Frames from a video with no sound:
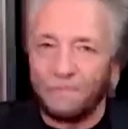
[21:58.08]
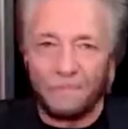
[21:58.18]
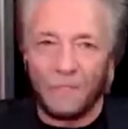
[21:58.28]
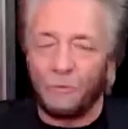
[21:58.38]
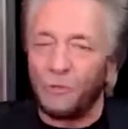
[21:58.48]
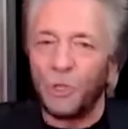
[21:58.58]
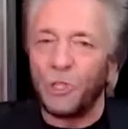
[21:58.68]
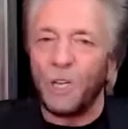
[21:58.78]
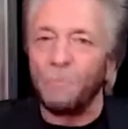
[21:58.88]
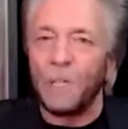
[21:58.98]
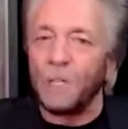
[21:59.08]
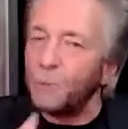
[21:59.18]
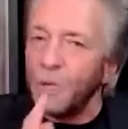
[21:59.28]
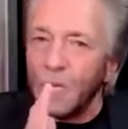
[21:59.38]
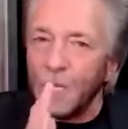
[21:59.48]
the first 10
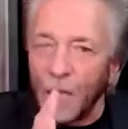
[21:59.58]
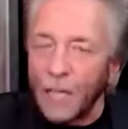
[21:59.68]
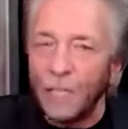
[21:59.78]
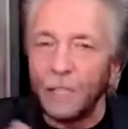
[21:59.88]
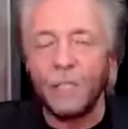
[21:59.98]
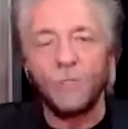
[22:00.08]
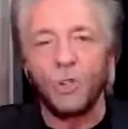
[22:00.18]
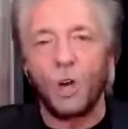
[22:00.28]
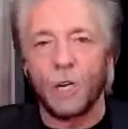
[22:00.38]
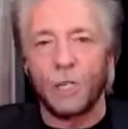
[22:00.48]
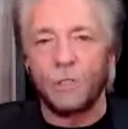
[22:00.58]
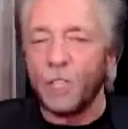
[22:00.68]
minutes, light and dark. It's an